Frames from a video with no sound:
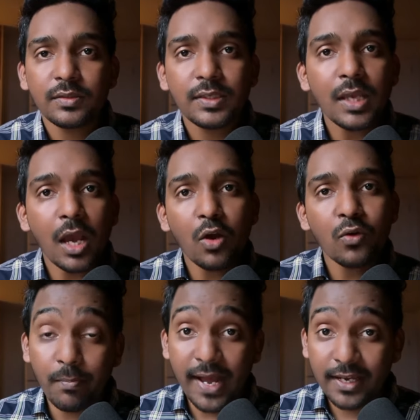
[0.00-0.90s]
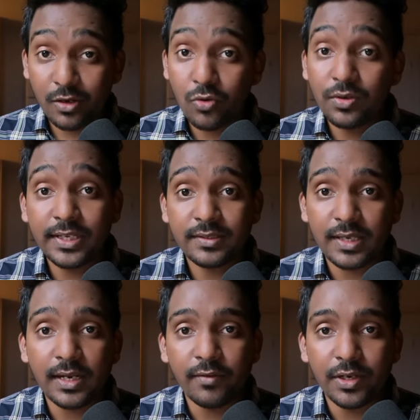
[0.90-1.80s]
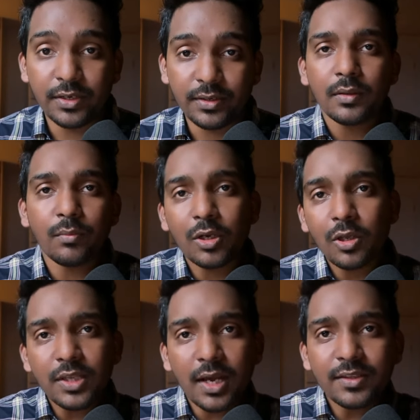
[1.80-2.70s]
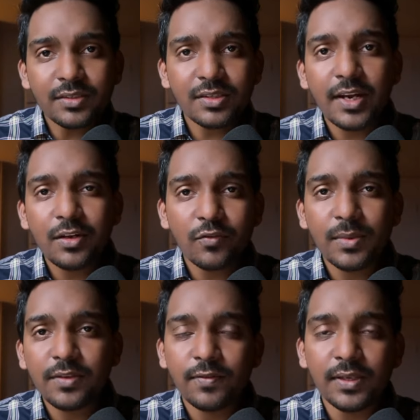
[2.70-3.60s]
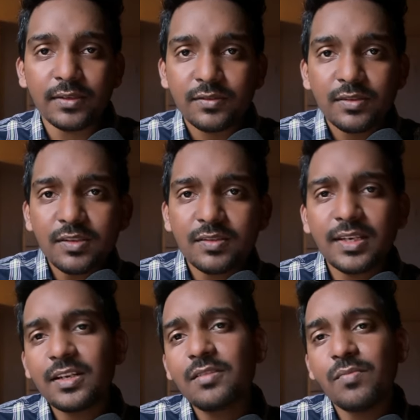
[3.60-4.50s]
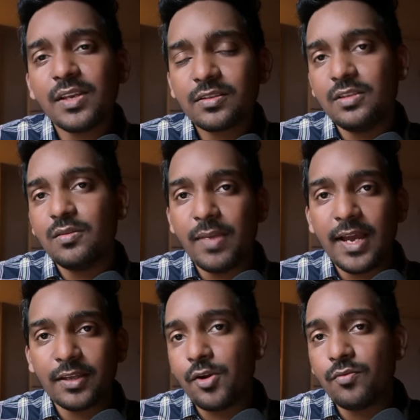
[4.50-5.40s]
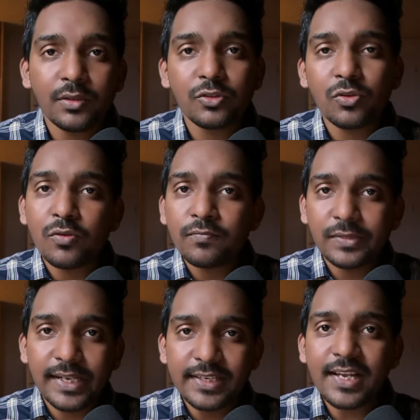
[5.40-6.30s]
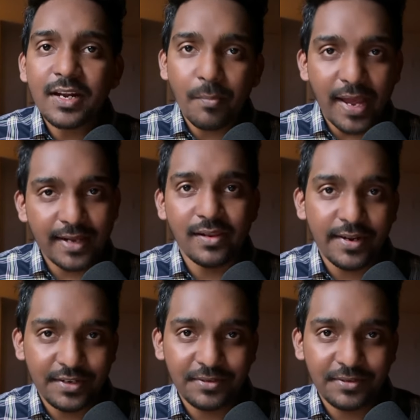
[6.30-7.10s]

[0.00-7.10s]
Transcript: See how background is elevated. But on the other side of my face, this is getting mixed in the background, so let's add a backlight.